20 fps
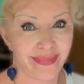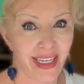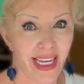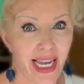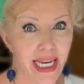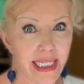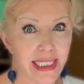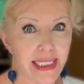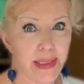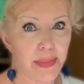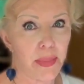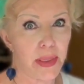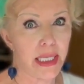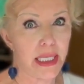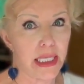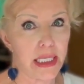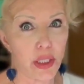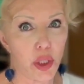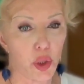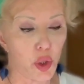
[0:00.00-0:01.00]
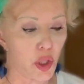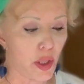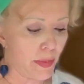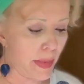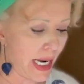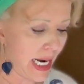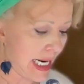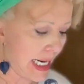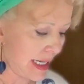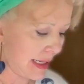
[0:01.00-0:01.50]
expired on the
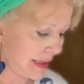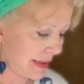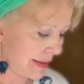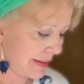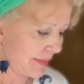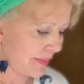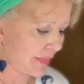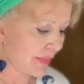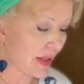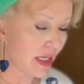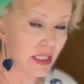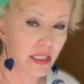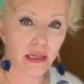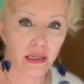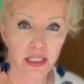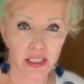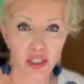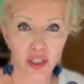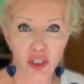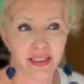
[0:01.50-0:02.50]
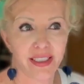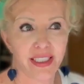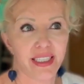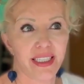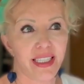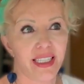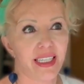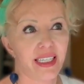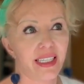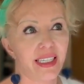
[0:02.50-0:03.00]
bed. So I'd gone to
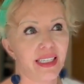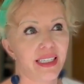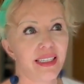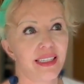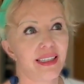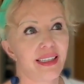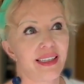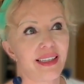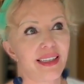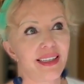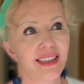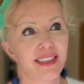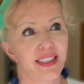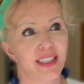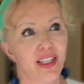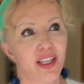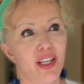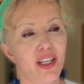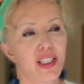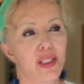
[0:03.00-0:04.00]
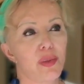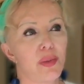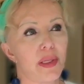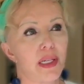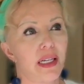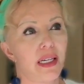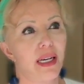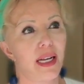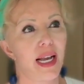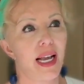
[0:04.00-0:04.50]
the
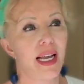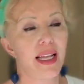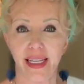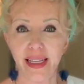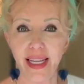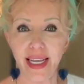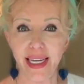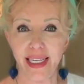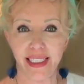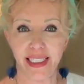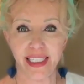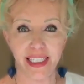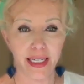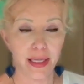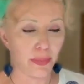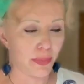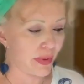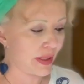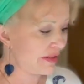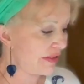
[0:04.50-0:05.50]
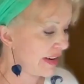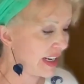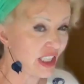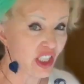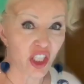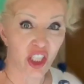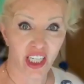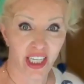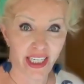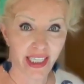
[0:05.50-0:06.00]
hospital, and they ended up
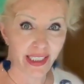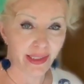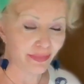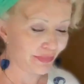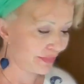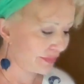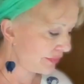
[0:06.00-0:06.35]
eventually,